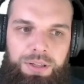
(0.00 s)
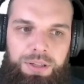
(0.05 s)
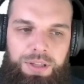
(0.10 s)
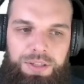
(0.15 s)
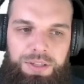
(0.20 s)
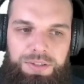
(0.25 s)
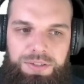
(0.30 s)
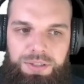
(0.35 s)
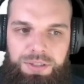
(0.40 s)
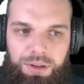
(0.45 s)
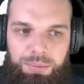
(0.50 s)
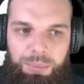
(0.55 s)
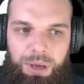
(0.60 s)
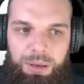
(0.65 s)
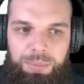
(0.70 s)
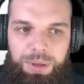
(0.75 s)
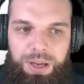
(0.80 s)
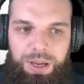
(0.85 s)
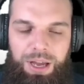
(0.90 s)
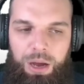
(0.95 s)
That's it.
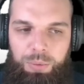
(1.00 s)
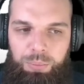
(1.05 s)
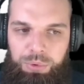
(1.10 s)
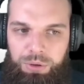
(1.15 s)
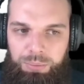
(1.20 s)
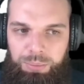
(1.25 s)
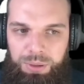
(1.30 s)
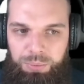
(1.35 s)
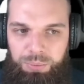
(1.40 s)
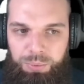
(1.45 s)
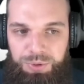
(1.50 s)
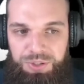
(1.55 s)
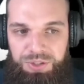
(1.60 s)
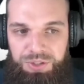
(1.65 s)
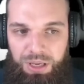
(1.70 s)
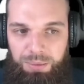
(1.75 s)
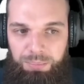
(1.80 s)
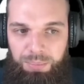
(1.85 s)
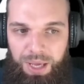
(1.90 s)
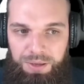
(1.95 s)
Maybe a couple of people
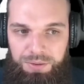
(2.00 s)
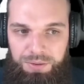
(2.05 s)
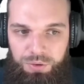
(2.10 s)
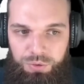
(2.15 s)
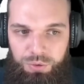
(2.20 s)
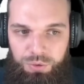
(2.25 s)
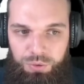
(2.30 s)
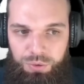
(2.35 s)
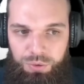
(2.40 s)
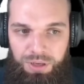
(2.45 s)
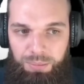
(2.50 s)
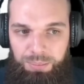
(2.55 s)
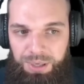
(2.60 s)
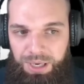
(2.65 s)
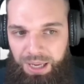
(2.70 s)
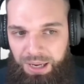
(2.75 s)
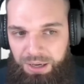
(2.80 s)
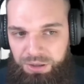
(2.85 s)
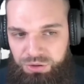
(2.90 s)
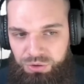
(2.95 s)
stay back to do a bit
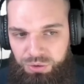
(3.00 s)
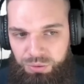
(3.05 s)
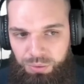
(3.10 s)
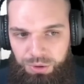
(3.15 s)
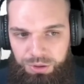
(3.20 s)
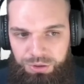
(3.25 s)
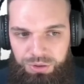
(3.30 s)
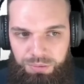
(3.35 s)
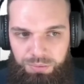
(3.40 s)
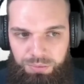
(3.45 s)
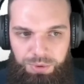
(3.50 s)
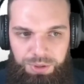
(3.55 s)
of extra worship,